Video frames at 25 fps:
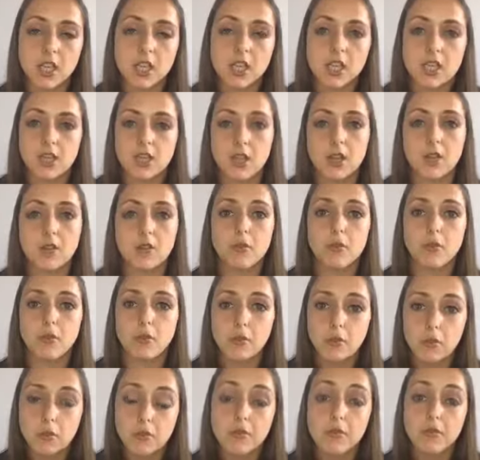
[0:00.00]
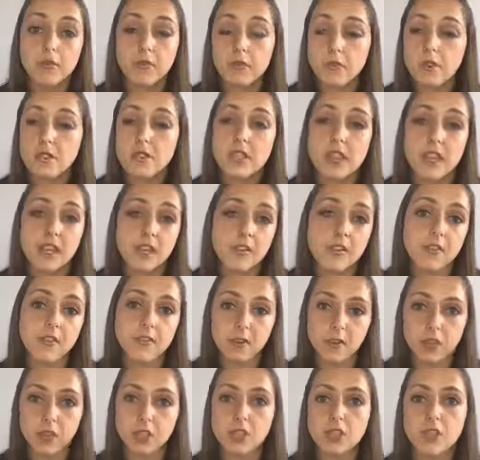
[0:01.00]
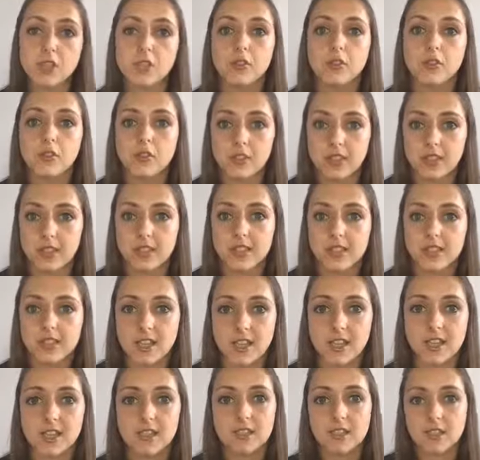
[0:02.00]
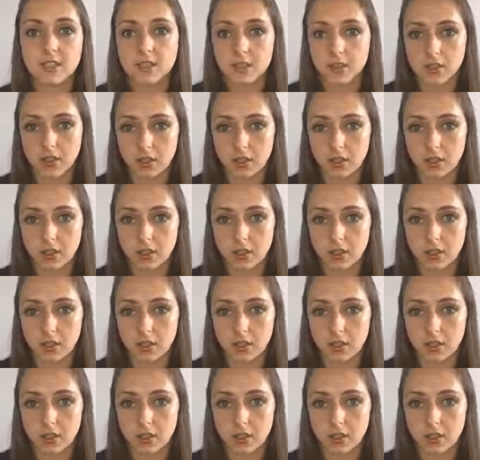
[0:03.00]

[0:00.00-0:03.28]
So setting functional fitness tests